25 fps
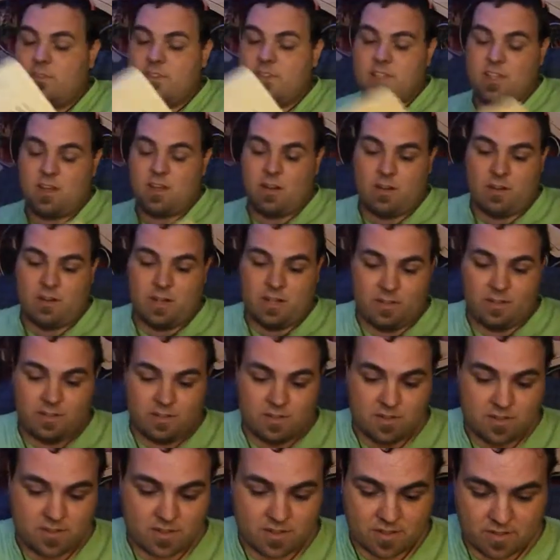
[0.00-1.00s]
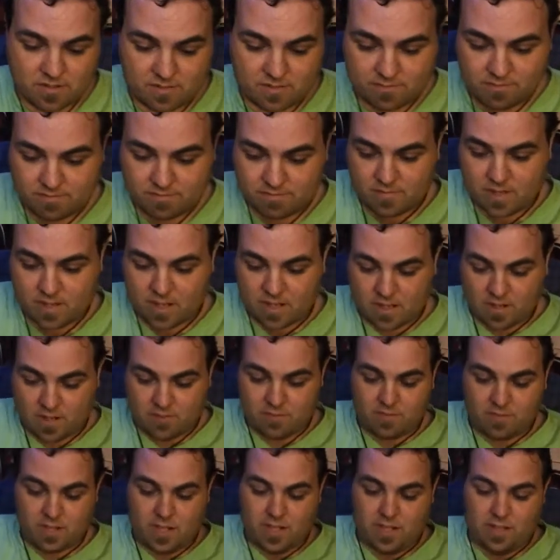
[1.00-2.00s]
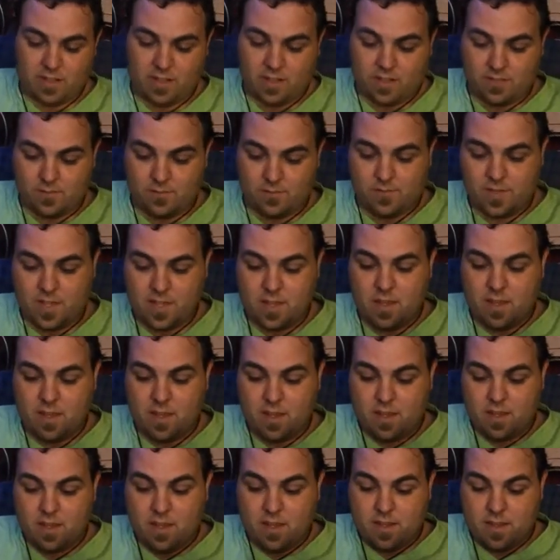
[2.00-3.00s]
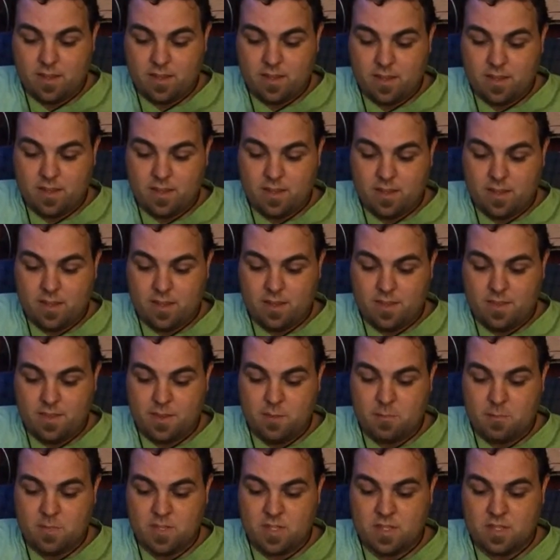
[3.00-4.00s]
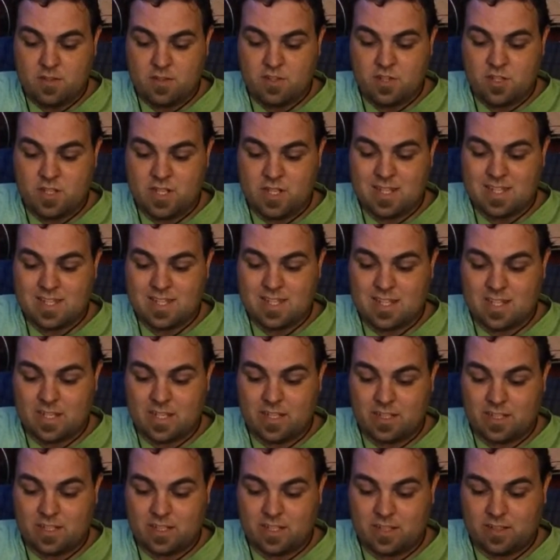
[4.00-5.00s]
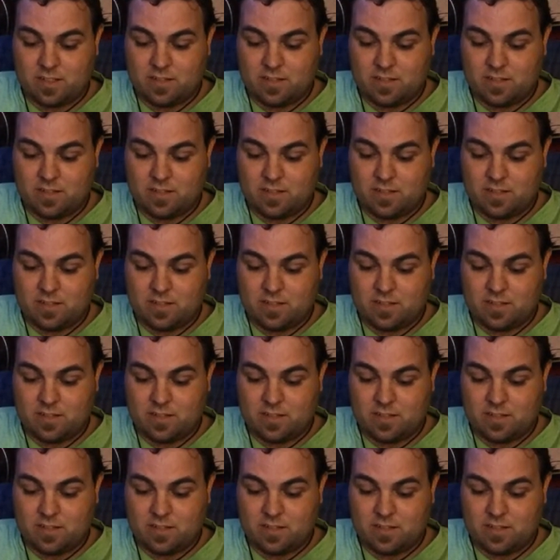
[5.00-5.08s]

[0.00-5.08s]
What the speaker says: Sorry, there's not enough light in here. The misogynistic,